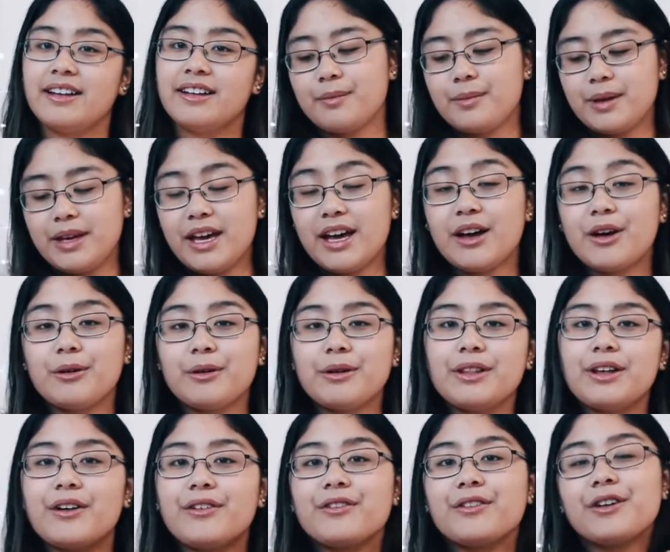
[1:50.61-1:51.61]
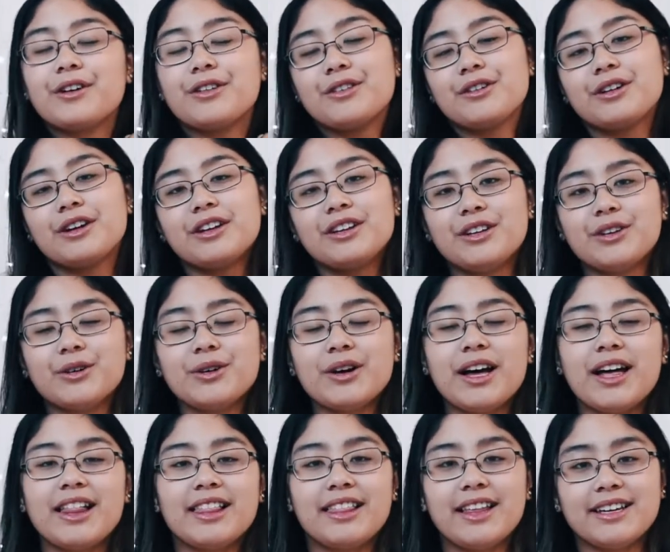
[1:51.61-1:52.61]
But yeah, without further ado,
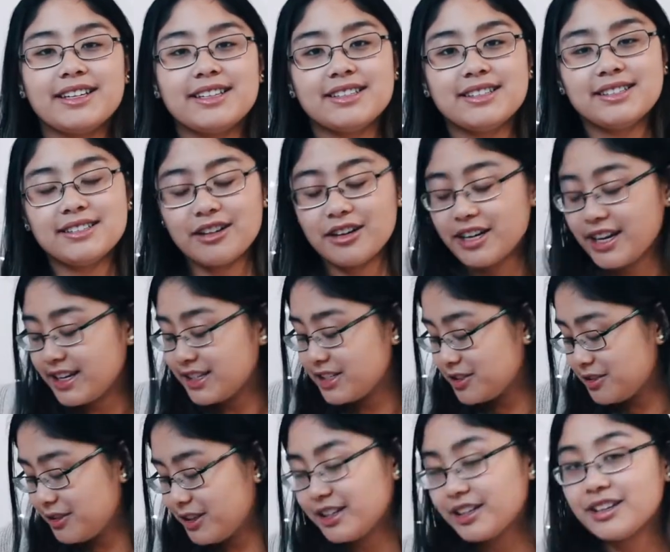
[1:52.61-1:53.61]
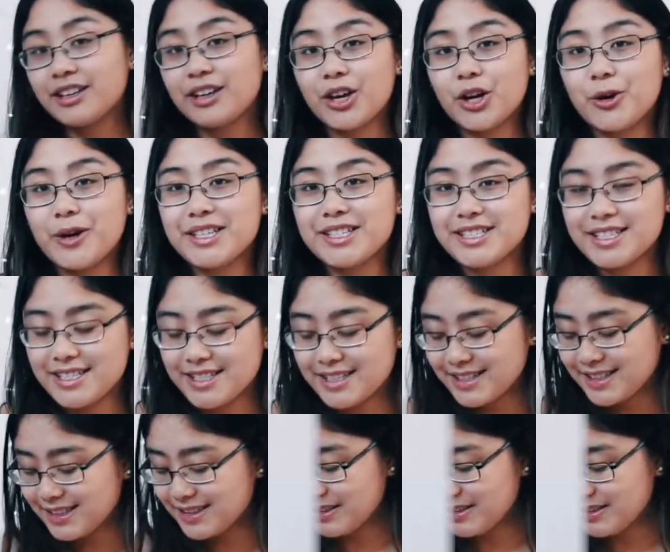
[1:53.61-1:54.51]
let's start answering questions.